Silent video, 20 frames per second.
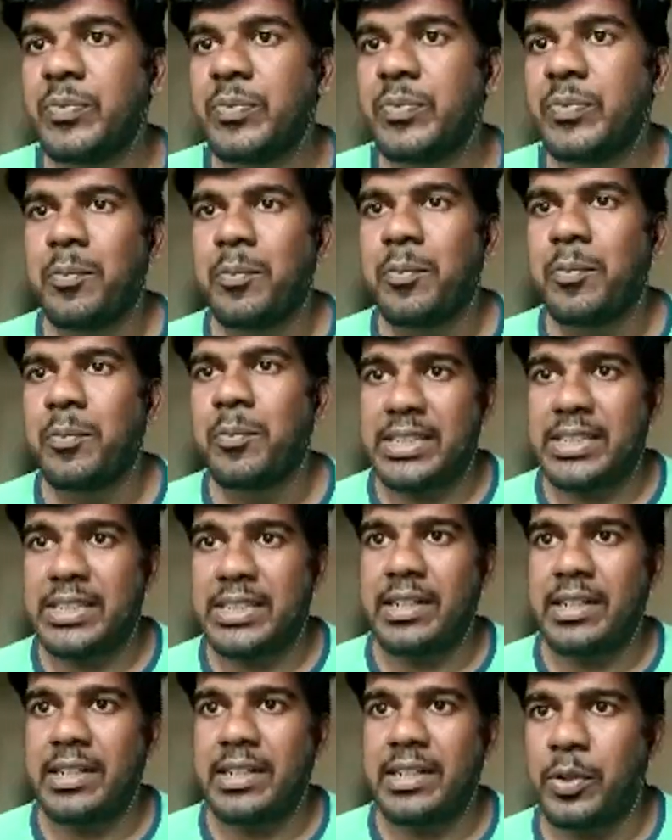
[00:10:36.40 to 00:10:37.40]
But these are,
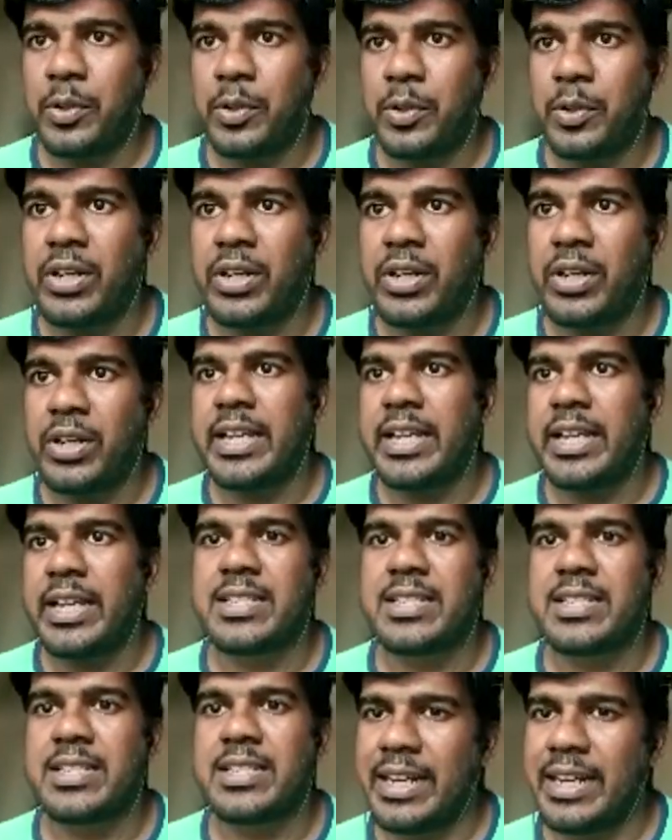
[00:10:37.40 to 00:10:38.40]
purely hearsay,
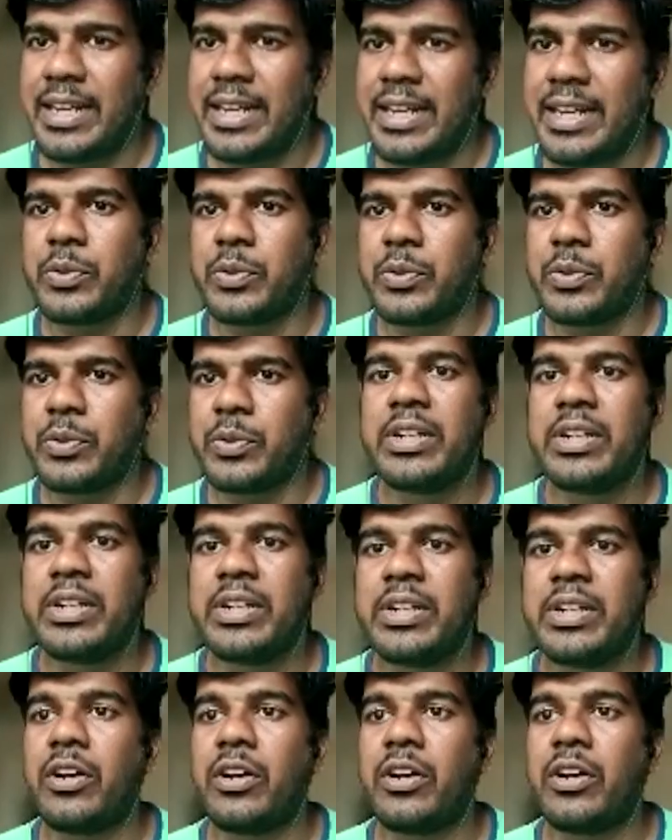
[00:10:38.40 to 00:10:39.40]
right? Like, so we haven't
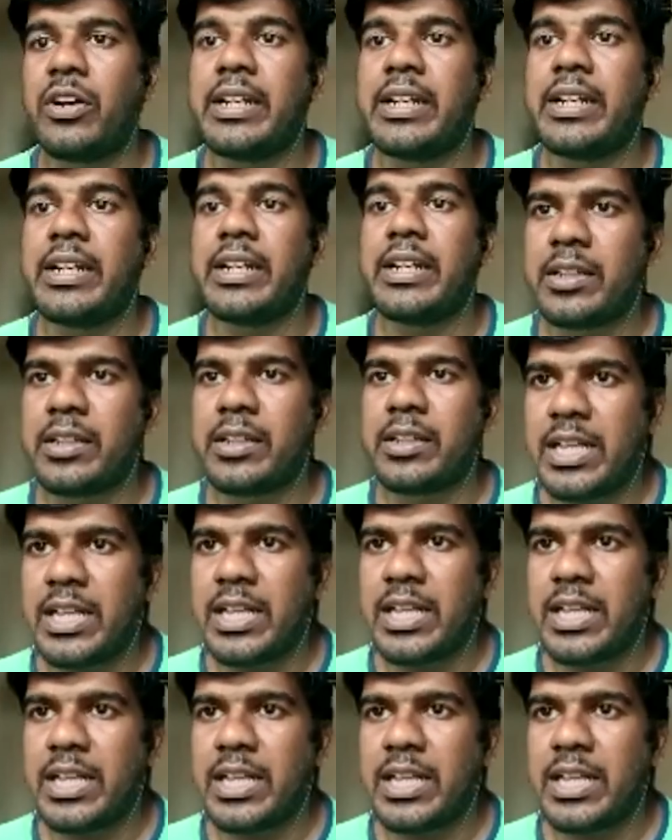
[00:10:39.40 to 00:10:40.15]
recorded anything as